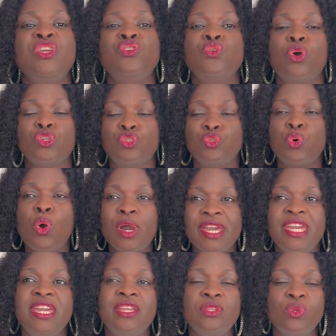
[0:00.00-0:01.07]
you're
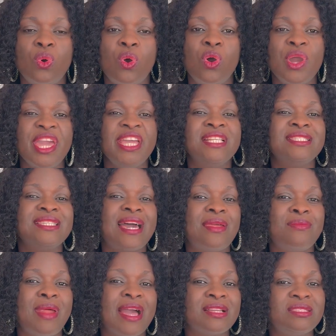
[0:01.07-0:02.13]
talking or
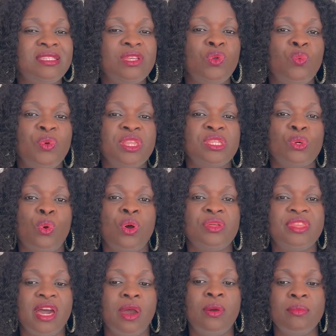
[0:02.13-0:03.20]
interacting with
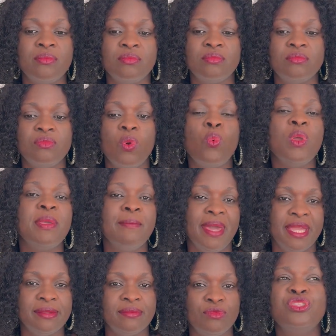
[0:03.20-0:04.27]
other
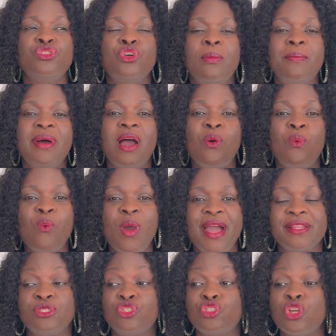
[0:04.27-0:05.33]
women. Number
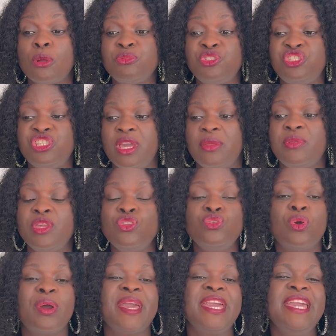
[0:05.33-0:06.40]
one, stop sharing
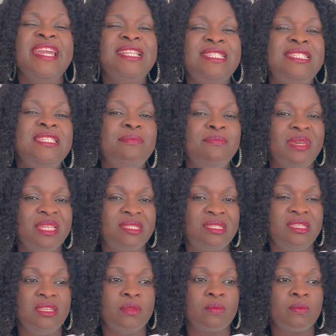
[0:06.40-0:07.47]
your
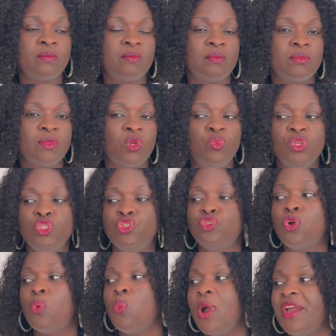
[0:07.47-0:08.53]
intimacy with
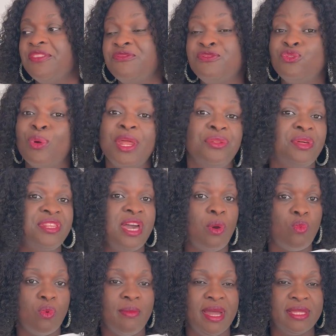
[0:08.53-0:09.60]
your wife to another
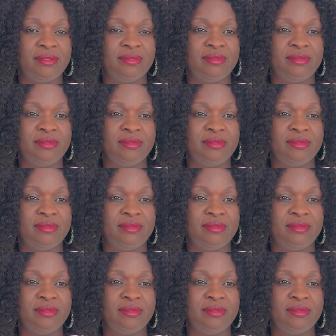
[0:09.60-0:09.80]
woman.